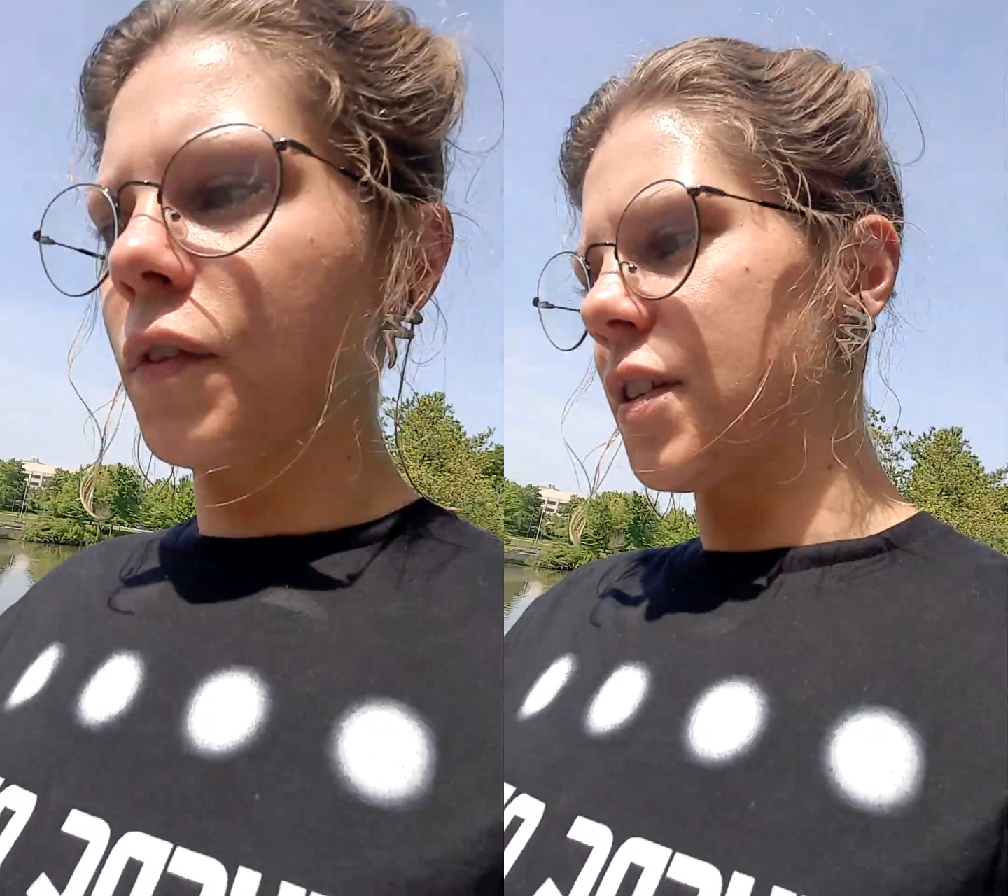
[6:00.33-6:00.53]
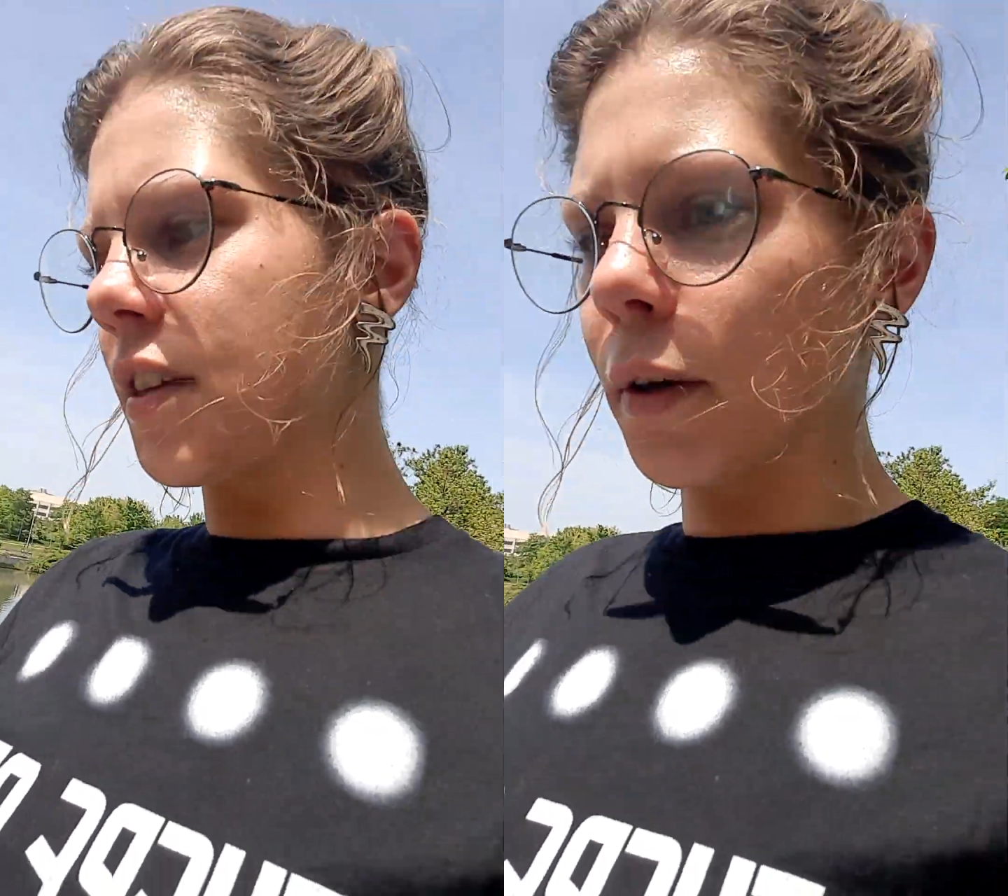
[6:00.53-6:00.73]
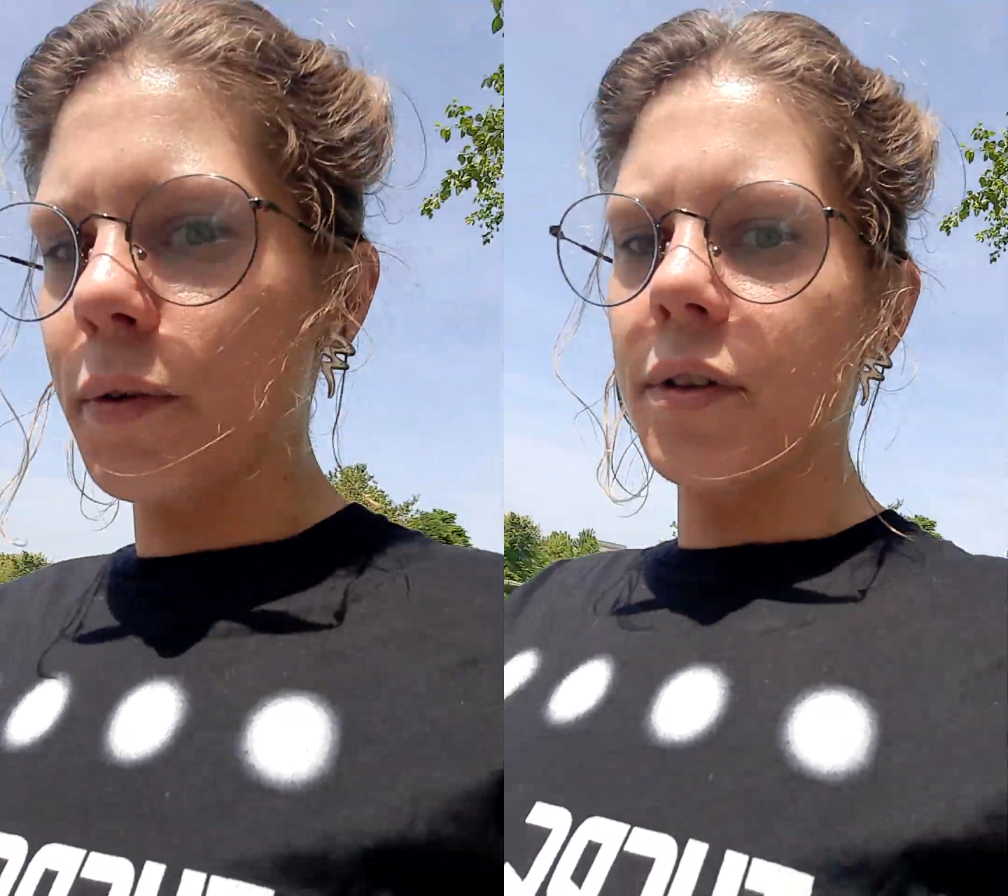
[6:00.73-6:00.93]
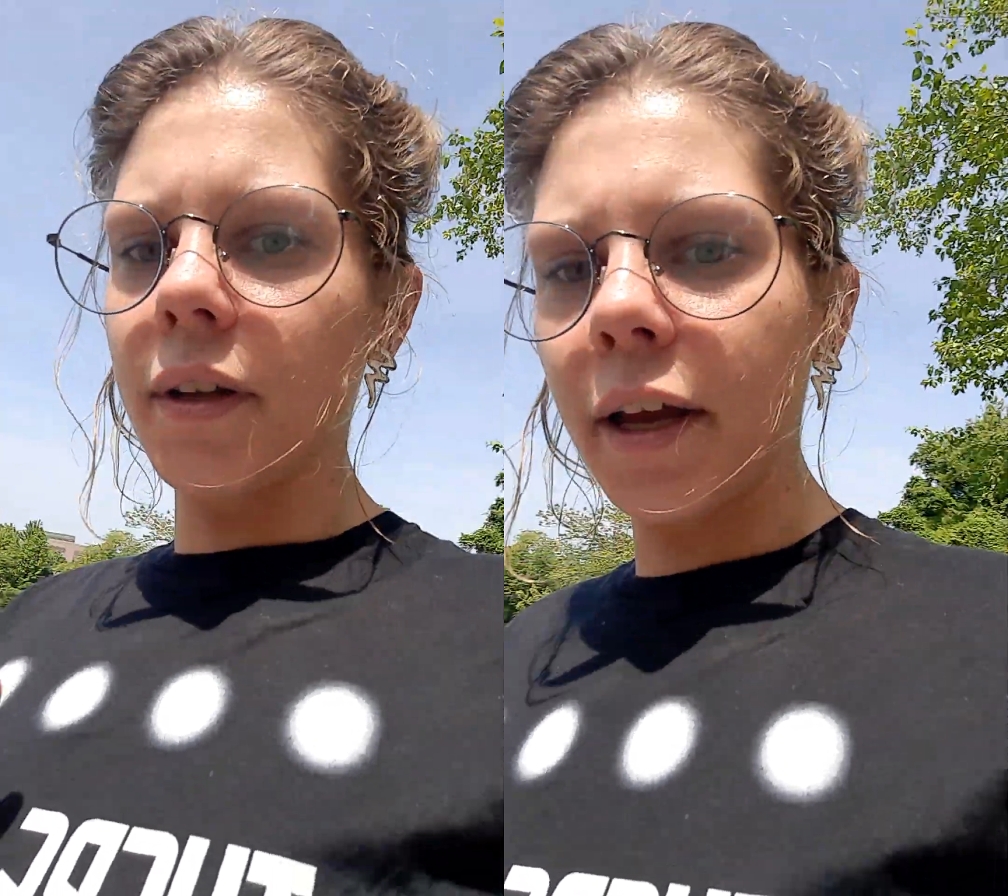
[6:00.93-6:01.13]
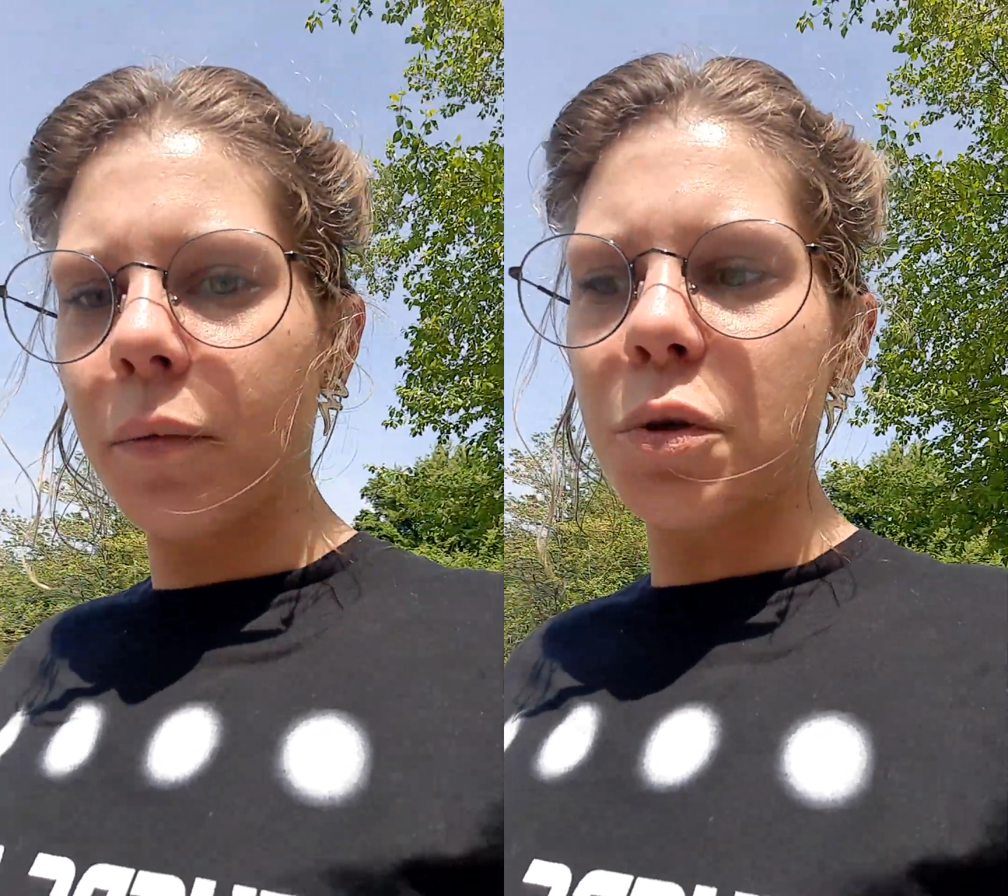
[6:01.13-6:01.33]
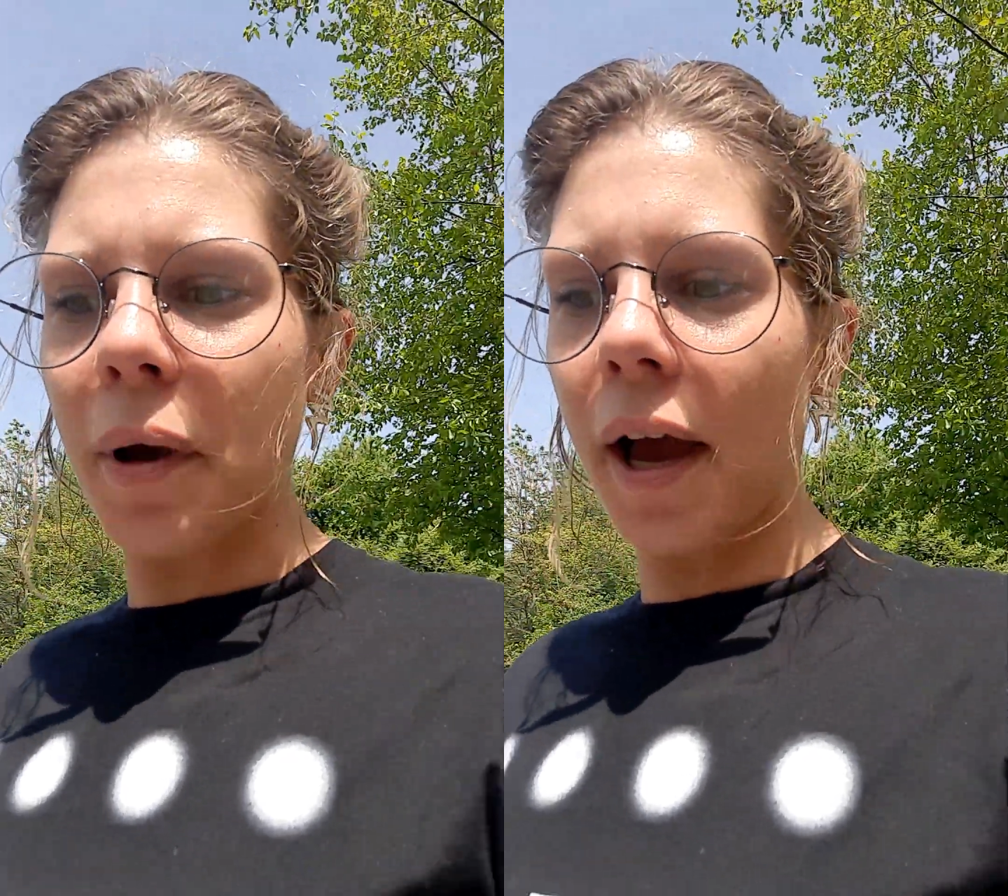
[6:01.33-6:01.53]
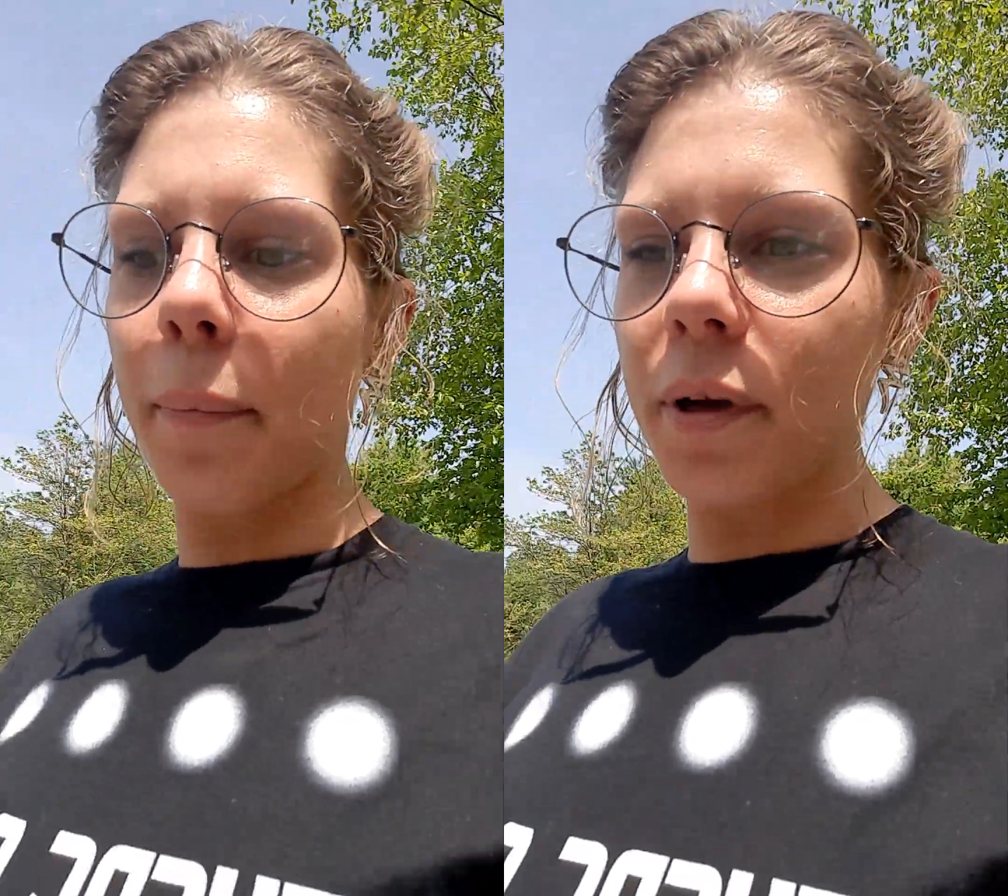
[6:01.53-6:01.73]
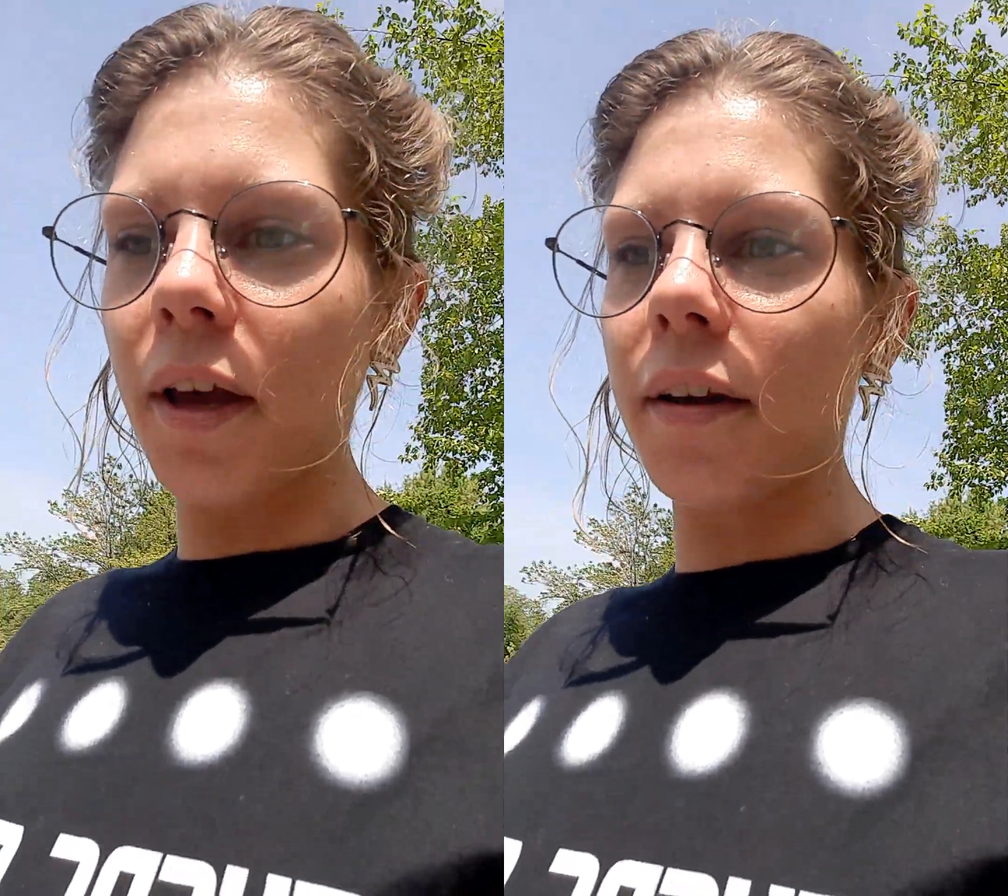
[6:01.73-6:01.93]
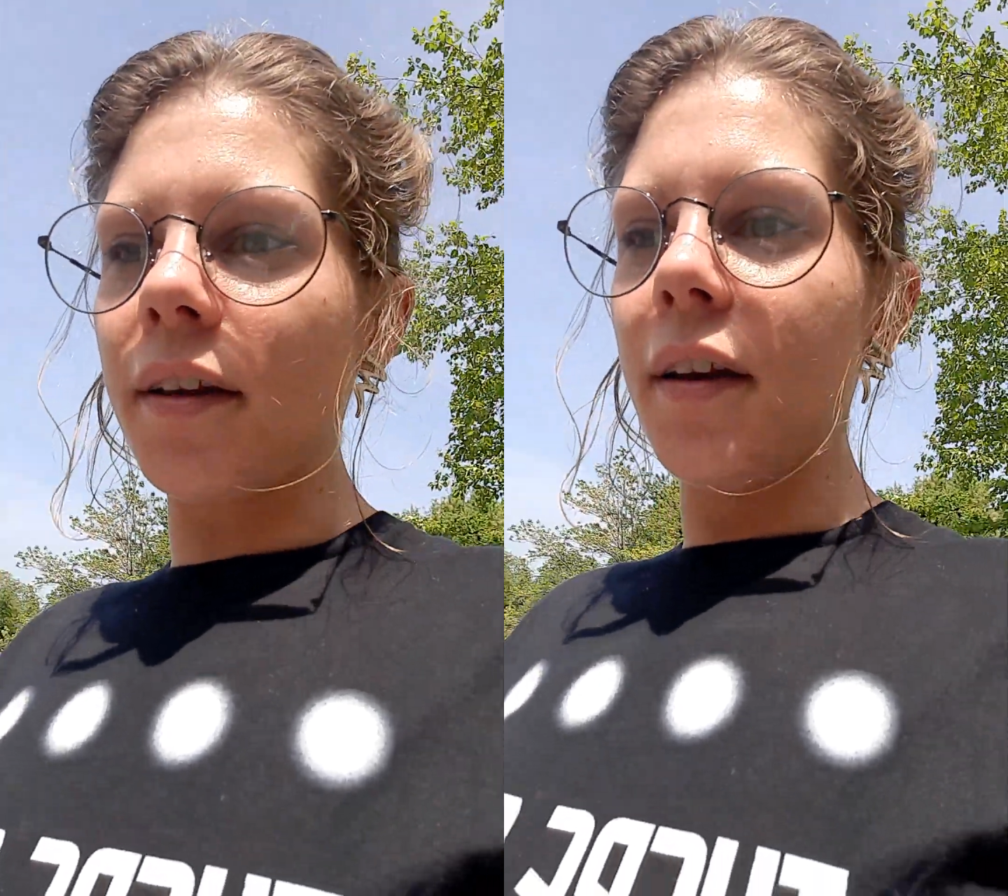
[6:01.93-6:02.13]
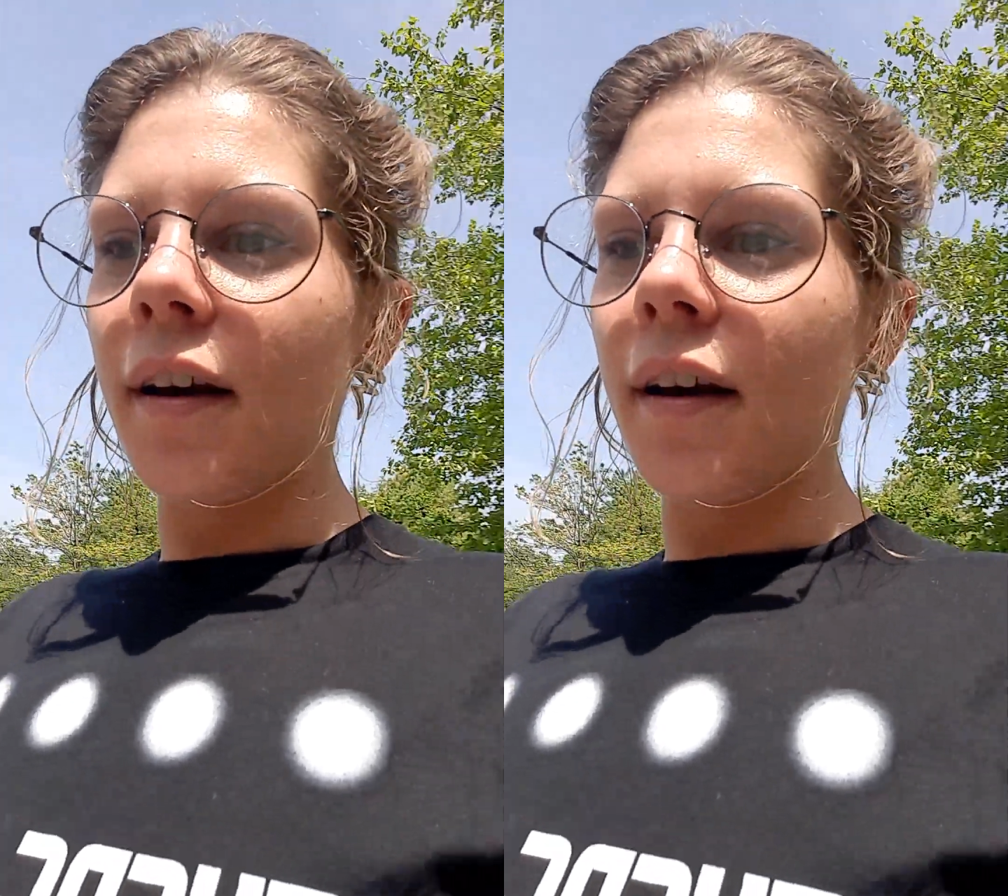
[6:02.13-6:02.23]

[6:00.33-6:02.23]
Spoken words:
these skills and language back, but yet